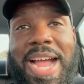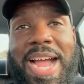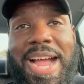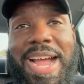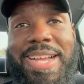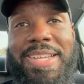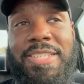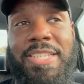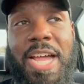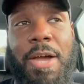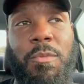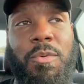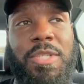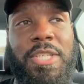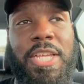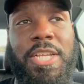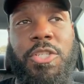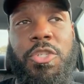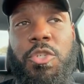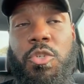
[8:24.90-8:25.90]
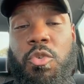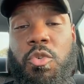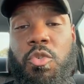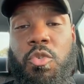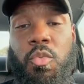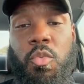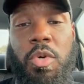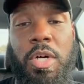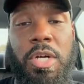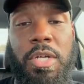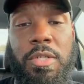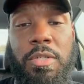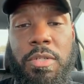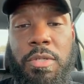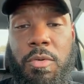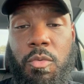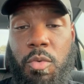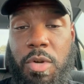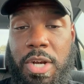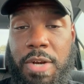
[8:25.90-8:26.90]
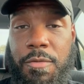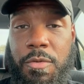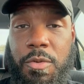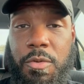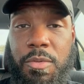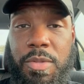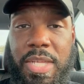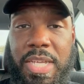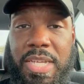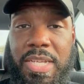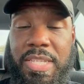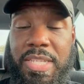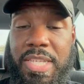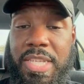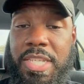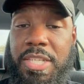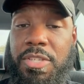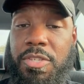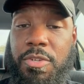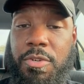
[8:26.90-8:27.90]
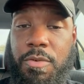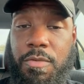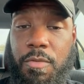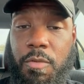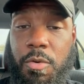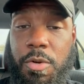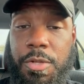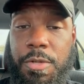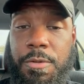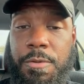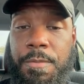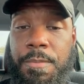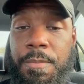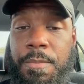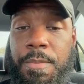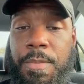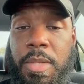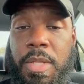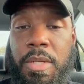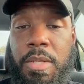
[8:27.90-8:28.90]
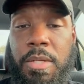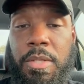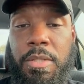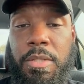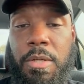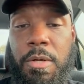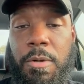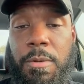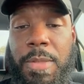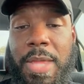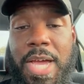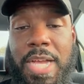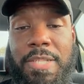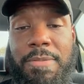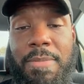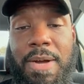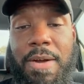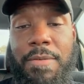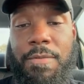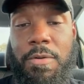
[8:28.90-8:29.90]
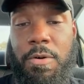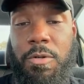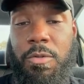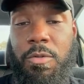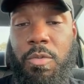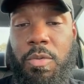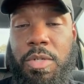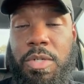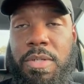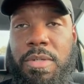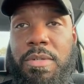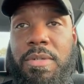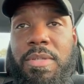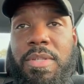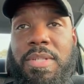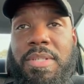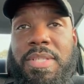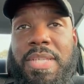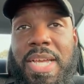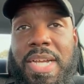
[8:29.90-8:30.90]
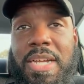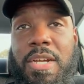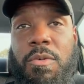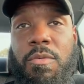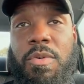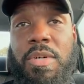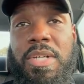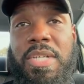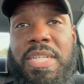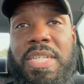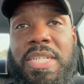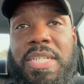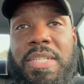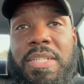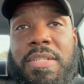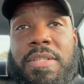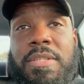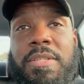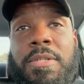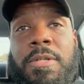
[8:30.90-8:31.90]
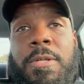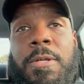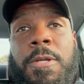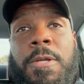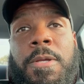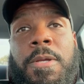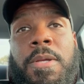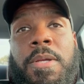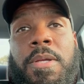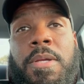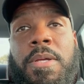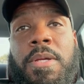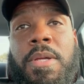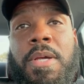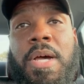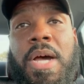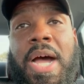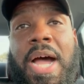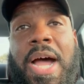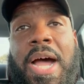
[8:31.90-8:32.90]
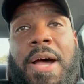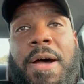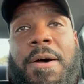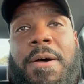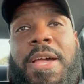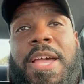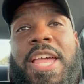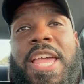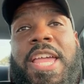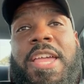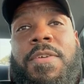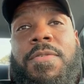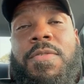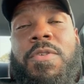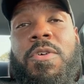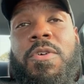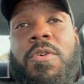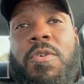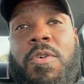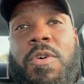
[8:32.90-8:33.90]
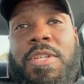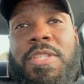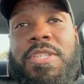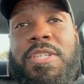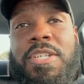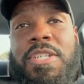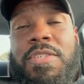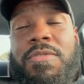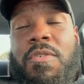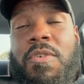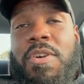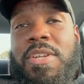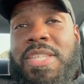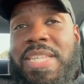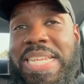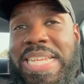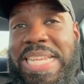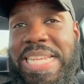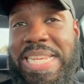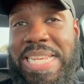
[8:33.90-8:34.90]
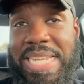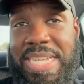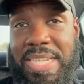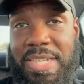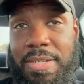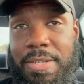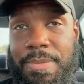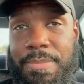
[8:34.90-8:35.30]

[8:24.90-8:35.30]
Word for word: I, I would say choose one, whatever you think is easier for you. So that's my first one. The second one is uh, if you're going to, as far as eating,